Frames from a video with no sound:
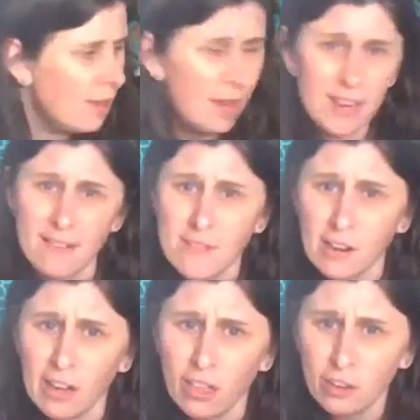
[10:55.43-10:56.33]
I get
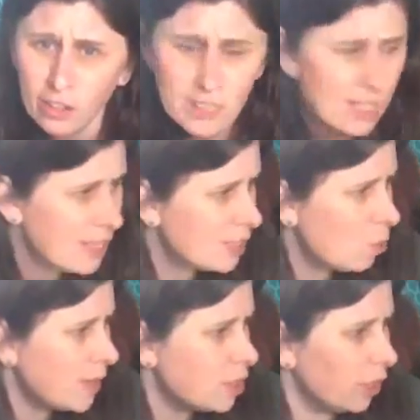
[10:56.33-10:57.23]
very thirsty this
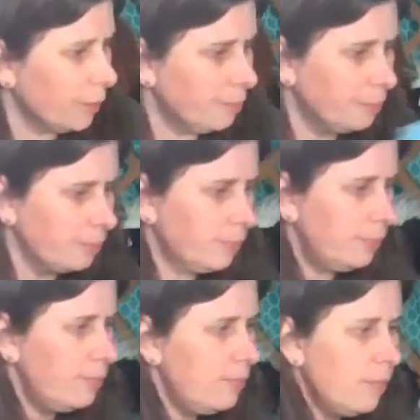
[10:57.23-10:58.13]
winter.
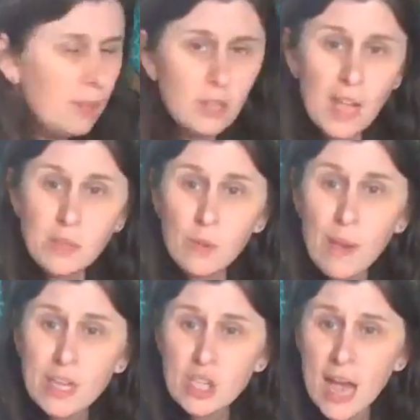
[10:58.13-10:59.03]
So that's what
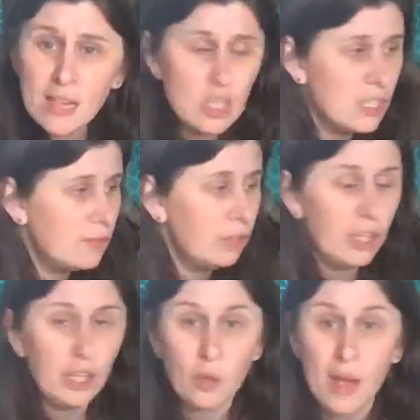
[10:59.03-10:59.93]
my challenge is for
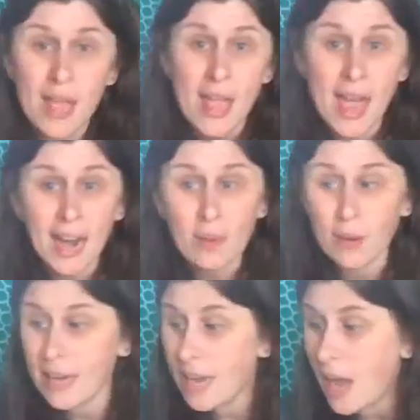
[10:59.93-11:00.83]
you. And I
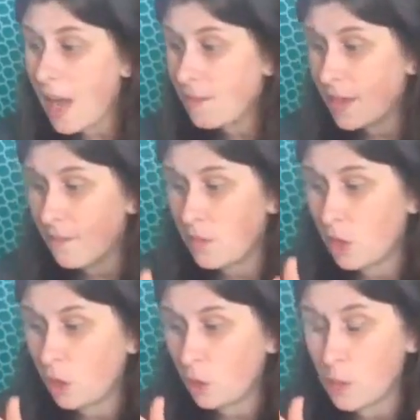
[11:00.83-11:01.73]
would love if
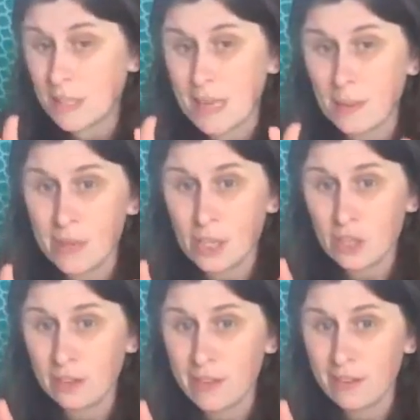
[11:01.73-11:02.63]
you snapped a
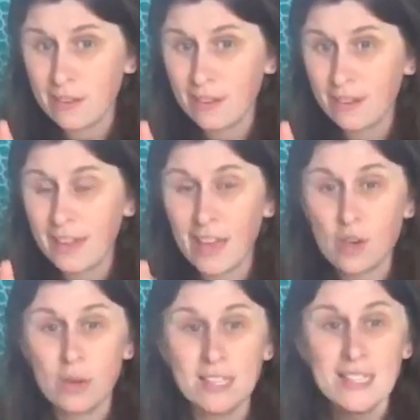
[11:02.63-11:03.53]
picture of it and
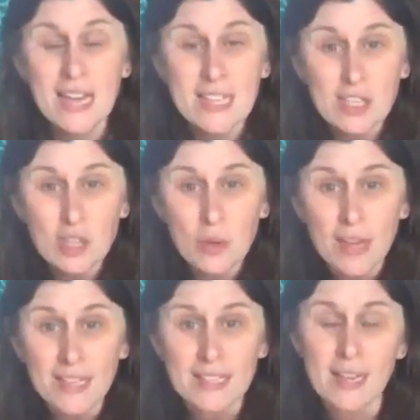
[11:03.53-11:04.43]
you could send it to
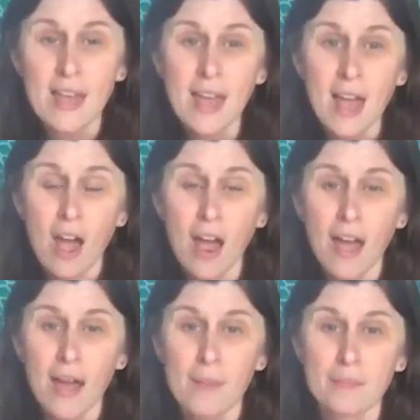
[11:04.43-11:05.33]
us
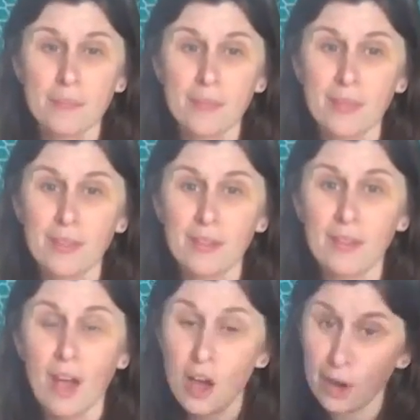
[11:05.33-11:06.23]
on
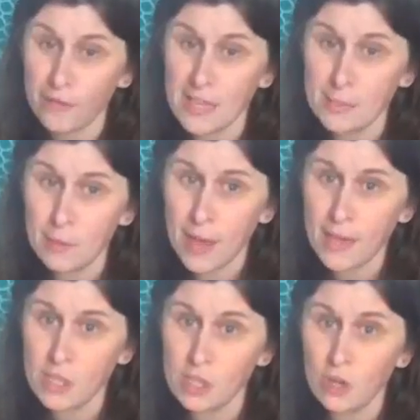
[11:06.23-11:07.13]
our Facebook
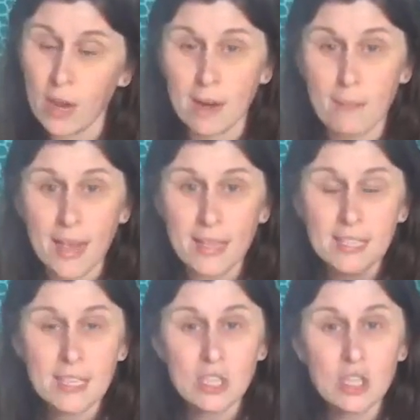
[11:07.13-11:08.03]
page, in a
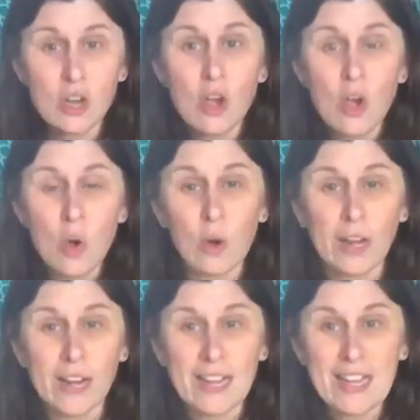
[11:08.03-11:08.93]
message, or
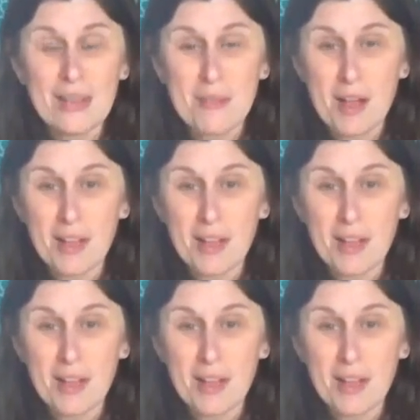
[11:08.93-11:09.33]
in an email.